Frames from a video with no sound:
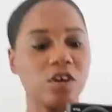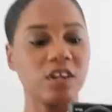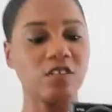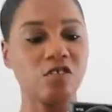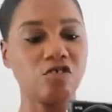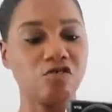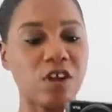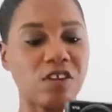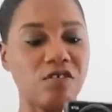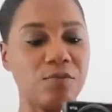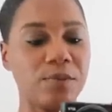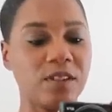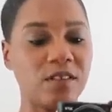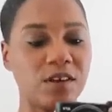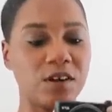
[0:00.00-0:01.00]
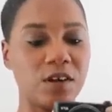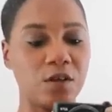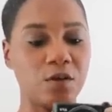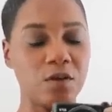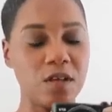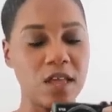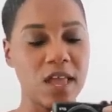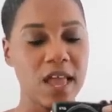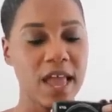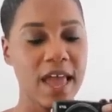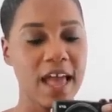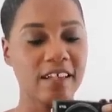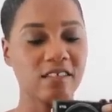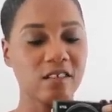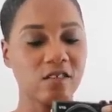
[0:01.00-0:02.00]
It's a stretchy material. It
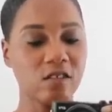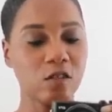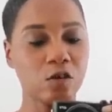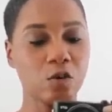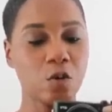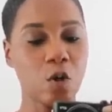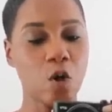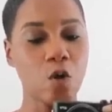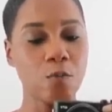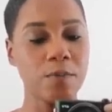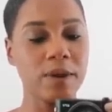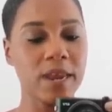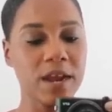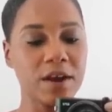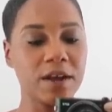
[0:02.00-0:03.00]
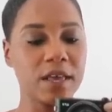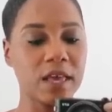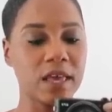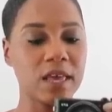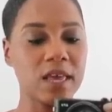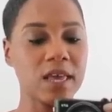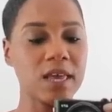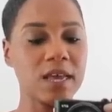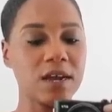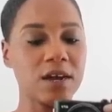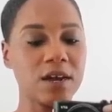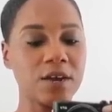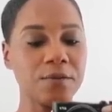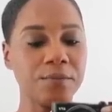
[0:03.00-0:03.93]
has this little open area here,